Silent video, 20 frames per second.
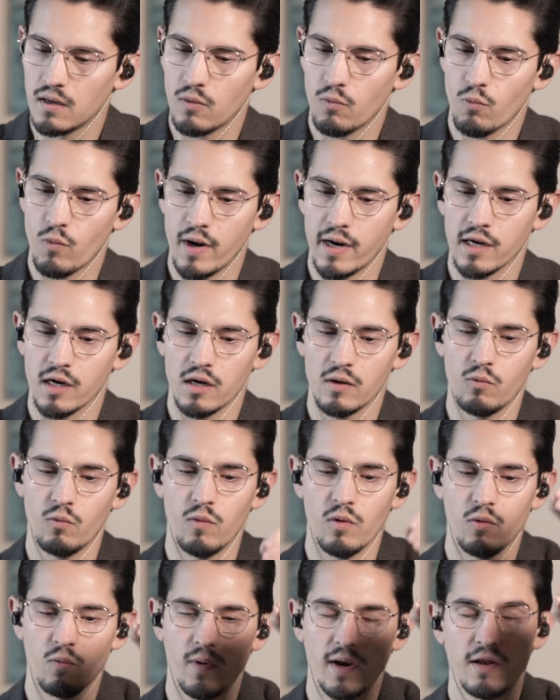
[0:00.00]
When
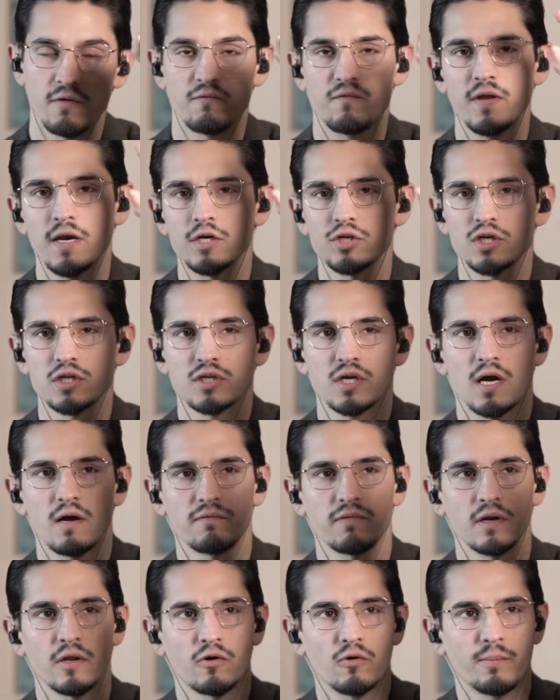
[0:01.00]
it finishes
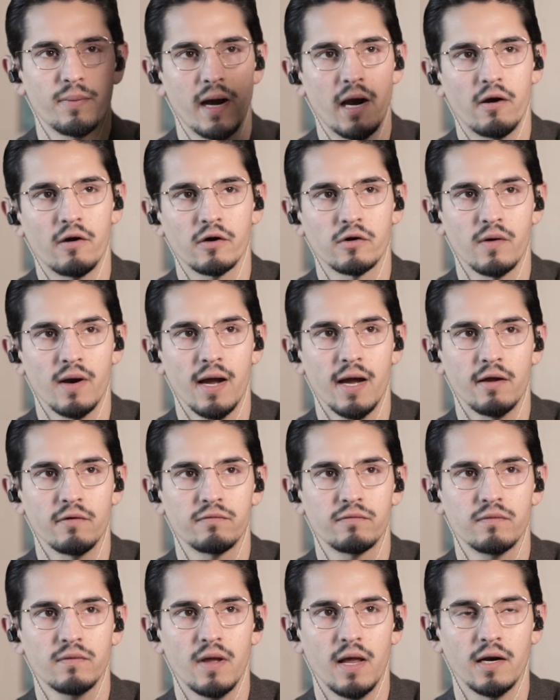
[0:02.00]
off a little
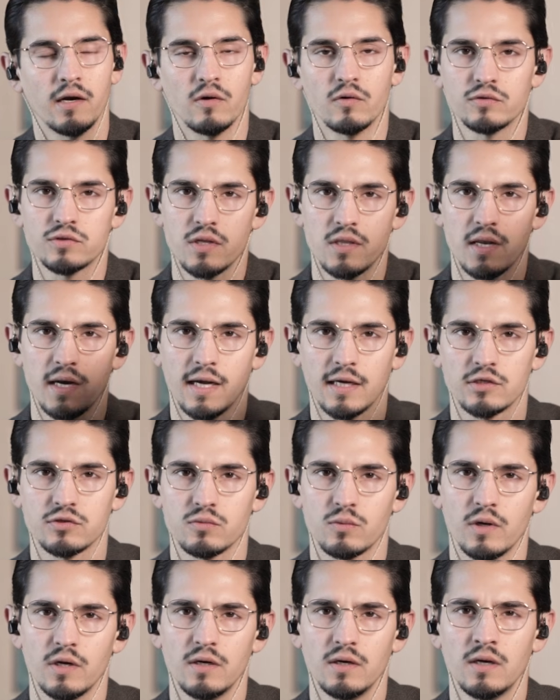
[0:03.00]
paragraph and it goes to the
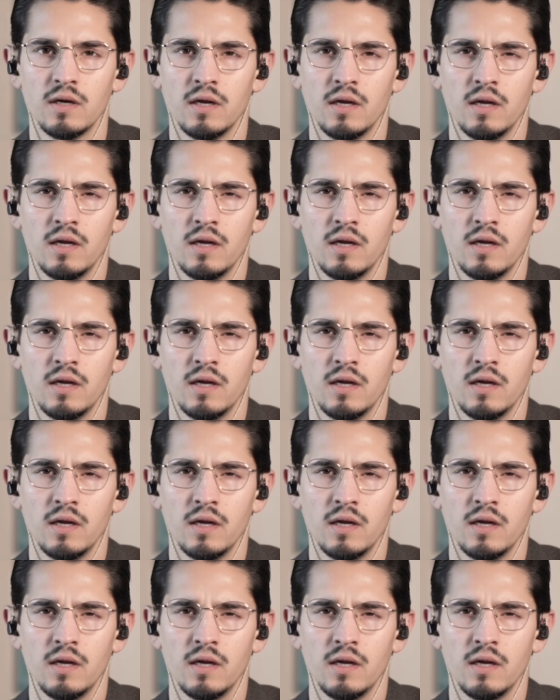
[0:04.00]
next one,